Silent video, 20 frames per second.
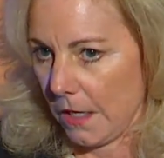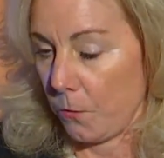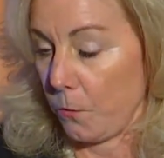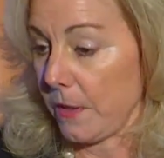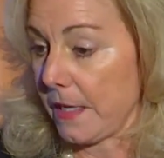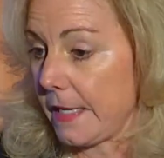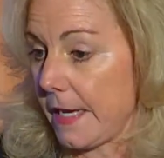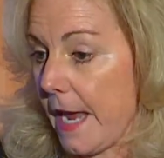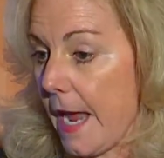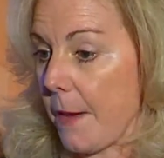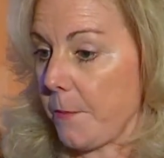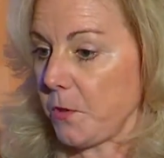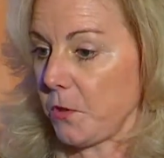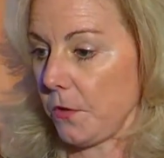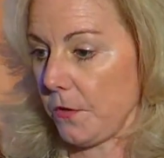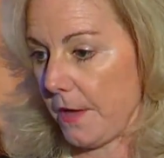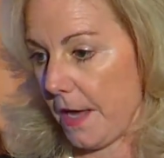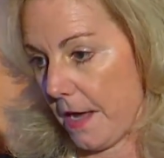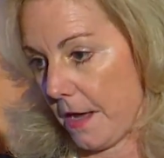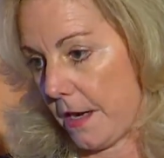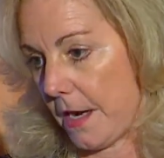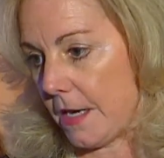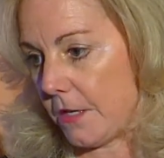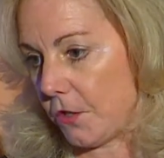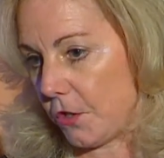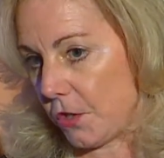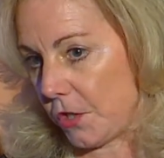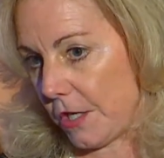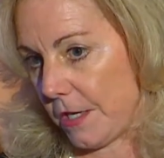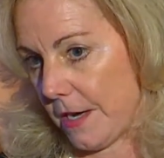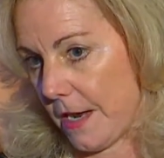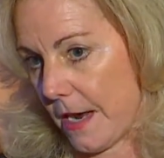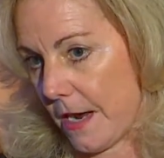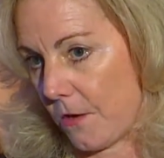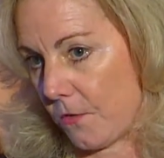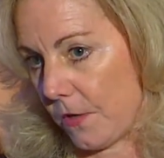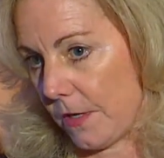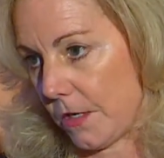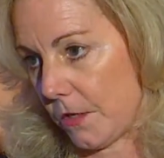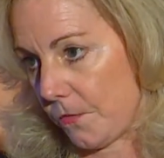We capture that energy
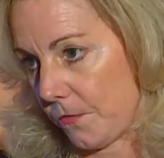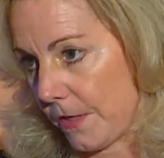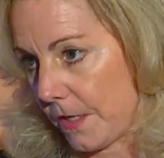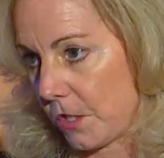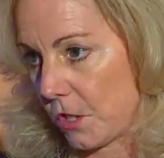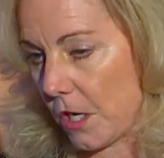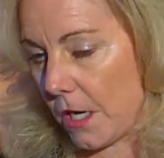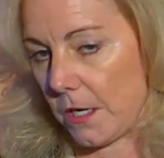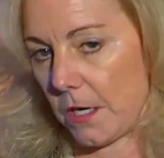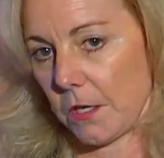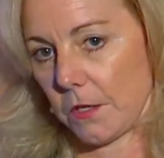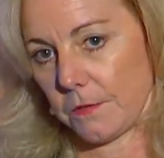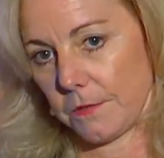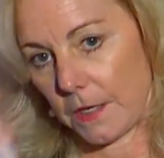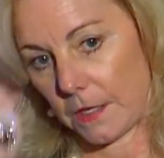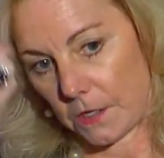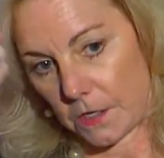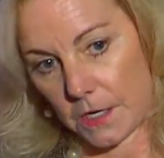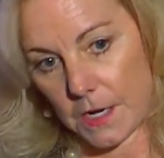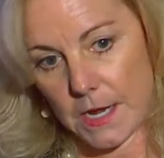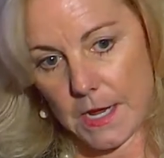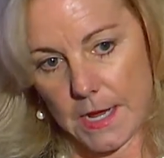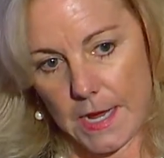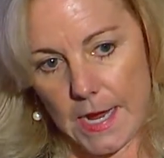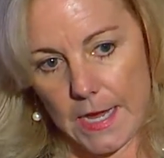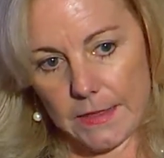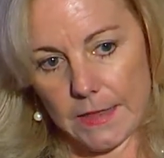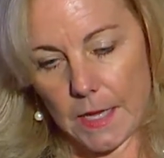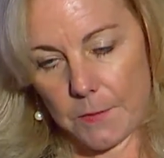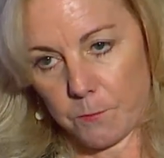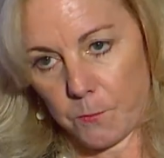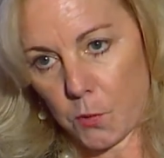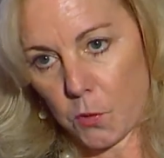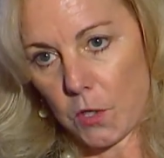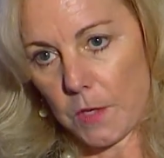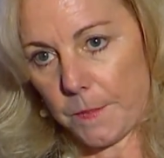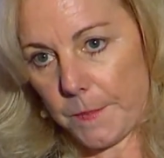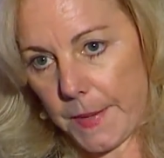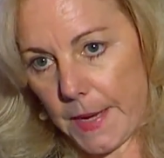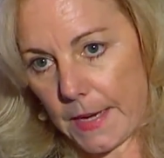now in a regen elevator and then
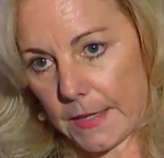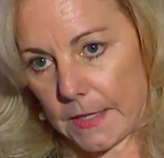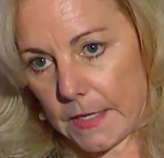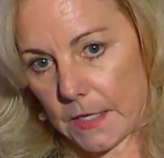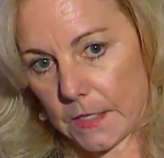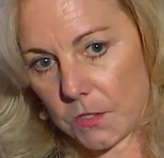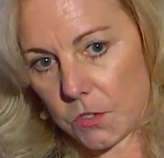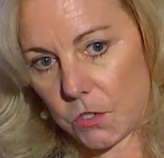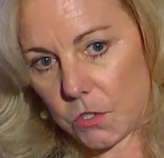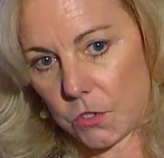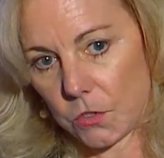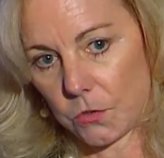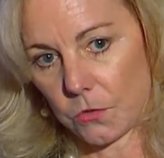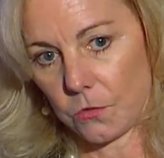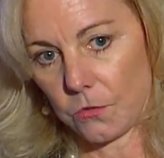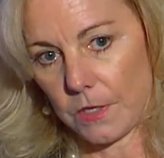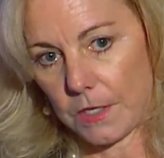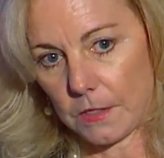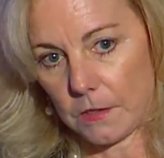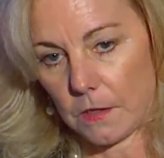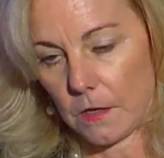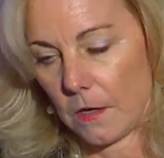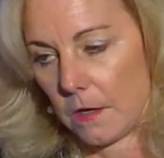put it back into the